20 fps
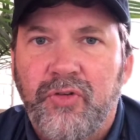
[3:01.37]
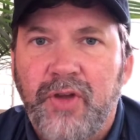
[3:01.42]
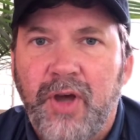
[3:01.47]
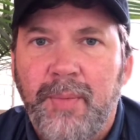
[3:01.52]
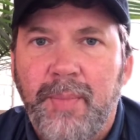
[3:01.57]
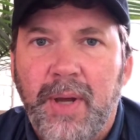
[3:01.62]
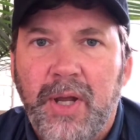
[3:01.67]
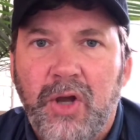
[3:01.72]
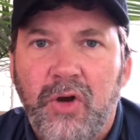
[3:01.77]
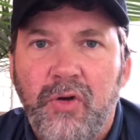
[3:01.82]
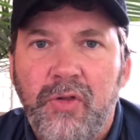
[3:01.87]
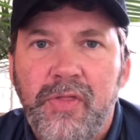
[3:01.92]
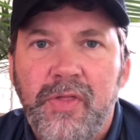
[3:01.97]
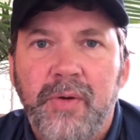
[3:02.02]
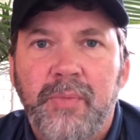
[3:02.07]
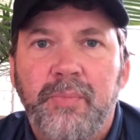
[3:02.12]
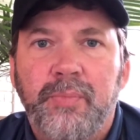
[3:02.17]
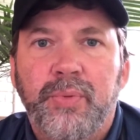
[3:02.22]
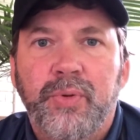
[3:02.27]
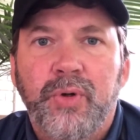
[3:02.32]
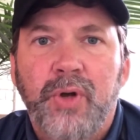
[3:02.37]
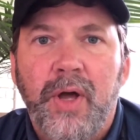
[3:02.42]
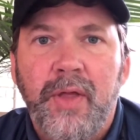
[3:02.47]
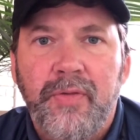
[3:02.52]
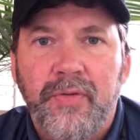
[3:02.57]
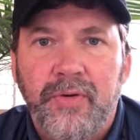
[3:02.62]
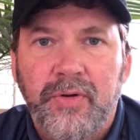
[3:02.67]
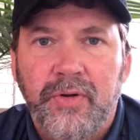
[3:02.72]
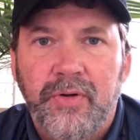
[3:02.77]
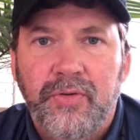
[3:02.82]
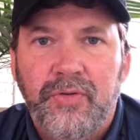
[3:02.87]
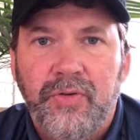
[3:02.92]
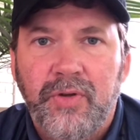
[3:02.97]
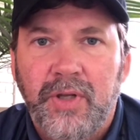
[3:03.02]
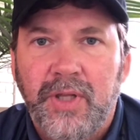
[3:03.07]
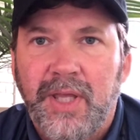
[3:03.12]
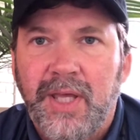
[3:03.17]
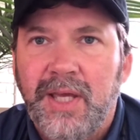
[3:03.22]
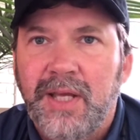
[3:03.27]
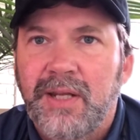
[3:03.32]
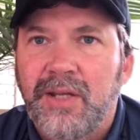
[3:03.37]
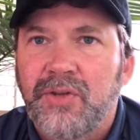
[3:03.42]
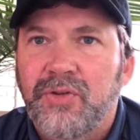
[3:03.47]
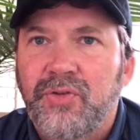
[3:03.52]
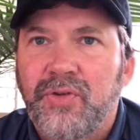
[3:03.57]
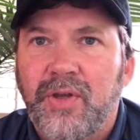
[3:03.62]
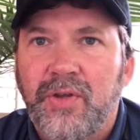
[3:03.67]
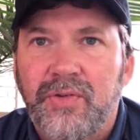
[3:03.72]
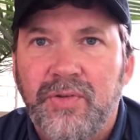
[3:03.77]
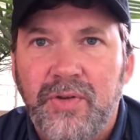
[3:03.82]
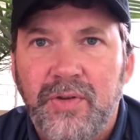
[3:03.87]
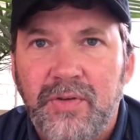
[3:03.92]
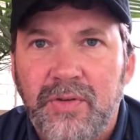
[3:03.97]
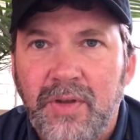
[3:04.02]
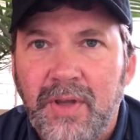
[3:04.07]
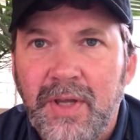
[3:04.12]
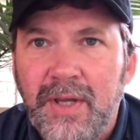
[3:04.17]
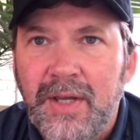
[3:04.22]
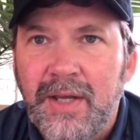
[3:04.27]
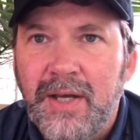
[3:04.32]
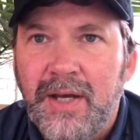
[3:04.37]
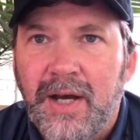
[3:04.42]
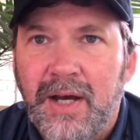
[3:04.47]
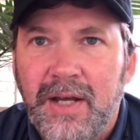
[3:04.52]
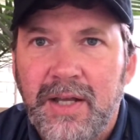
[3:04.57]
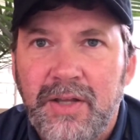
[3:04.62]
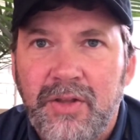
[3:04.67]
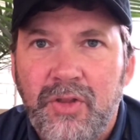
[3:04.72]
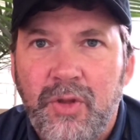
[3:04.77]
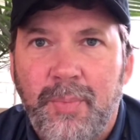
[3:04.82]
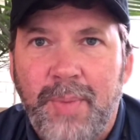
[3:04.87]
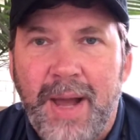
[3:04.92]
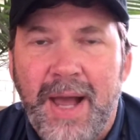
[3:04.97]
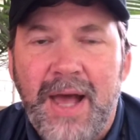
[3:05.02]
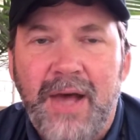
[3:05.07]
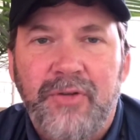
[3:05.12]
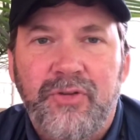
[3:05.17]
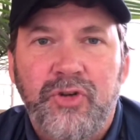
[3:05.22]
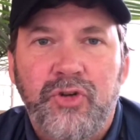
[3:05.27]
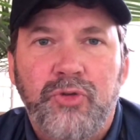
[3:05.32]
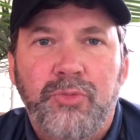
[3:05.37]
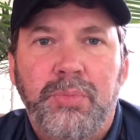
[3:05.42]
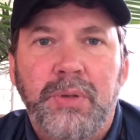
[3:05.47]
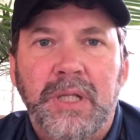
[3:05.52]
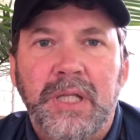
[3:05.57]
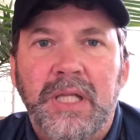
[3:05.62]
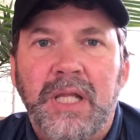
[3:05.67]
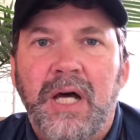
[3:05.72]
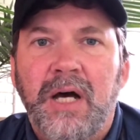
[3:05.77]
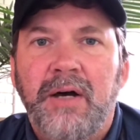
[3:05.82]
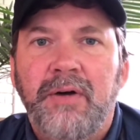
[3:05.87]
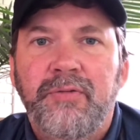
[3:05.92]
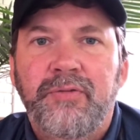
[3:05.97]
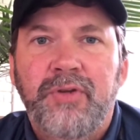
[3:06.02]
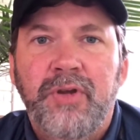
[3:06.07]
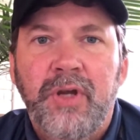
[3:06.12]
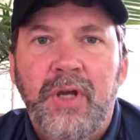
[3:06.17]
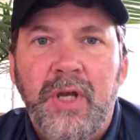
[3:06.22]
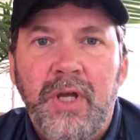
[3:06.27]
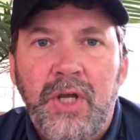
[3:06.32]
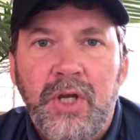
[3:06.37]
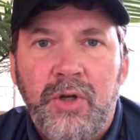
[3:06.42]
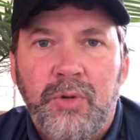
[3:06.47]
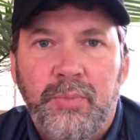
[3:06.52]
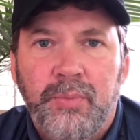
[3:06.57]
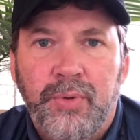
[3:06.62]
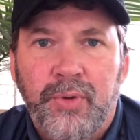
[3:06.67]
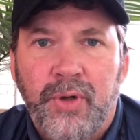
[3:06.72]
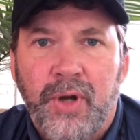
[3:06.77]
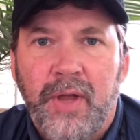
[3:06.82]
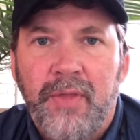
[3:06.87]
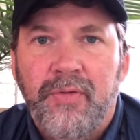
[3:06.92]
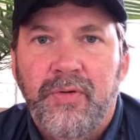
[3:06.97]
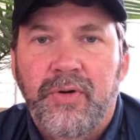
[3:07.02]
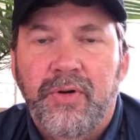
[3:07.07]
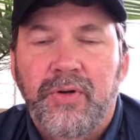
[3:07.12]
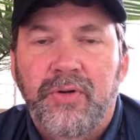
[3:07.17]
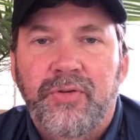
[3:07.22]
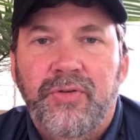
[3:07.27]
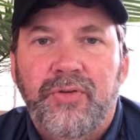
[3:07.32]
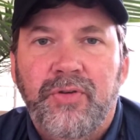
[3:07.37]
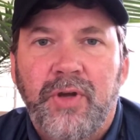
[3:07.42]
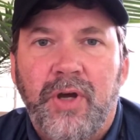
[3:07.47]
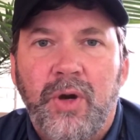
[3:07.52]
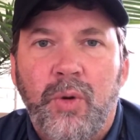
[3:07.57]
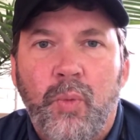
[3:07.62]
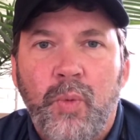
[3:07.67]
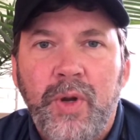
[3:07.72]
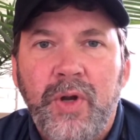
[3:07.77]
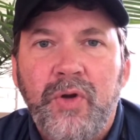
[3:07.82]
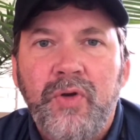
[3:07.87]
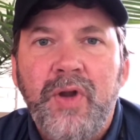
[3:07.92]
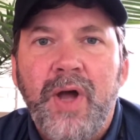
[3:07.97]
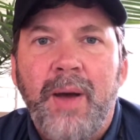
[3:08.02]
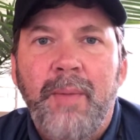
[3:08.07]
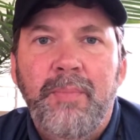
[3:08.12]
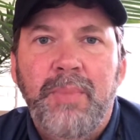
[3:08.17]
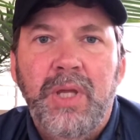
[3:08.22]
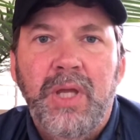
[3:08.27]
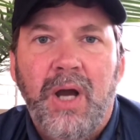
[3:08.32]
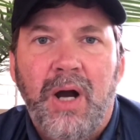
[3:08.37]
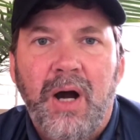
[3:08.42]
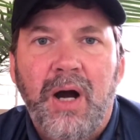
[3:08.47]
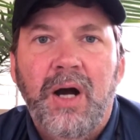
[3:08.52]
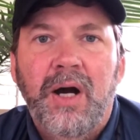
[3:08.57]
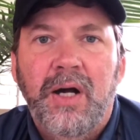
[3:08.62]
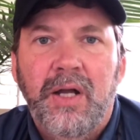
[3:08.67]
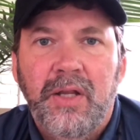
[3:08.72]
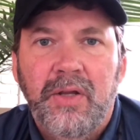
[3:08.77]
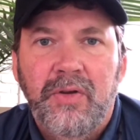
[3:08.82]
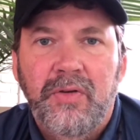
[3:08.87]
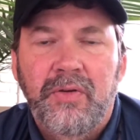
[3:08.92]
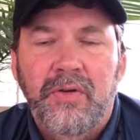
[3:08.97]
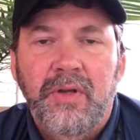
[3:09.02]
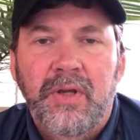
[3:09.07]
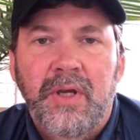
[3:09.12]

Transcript: out by calling them brothers. Again, he says it in the passage, beloved brothers. We are not beyond